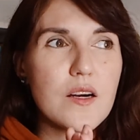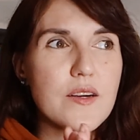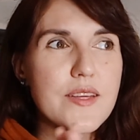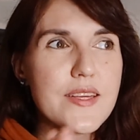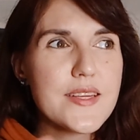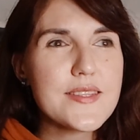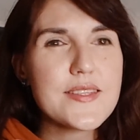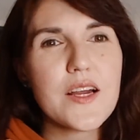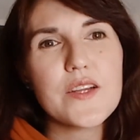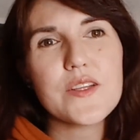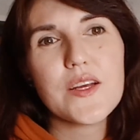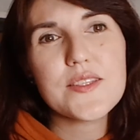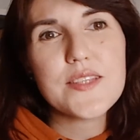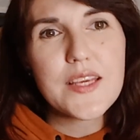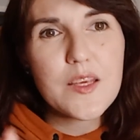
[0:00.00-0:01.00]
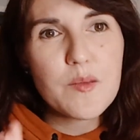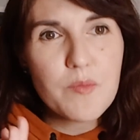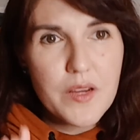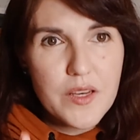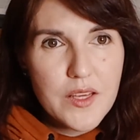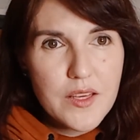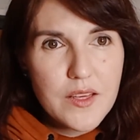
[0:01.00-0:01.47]
kids are not taking
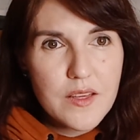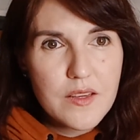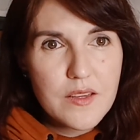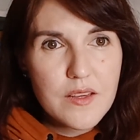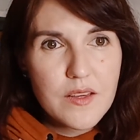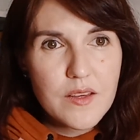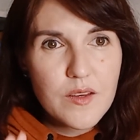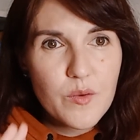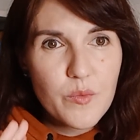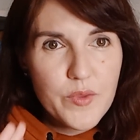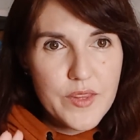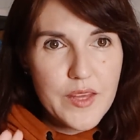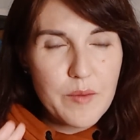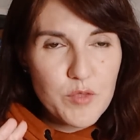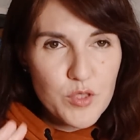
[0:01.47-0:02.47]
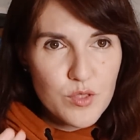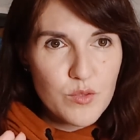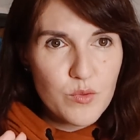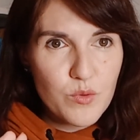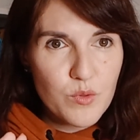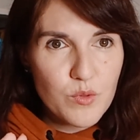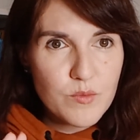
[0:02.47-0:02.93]
money with them to
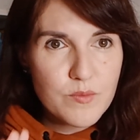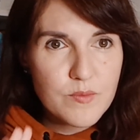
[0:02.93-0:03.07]
school.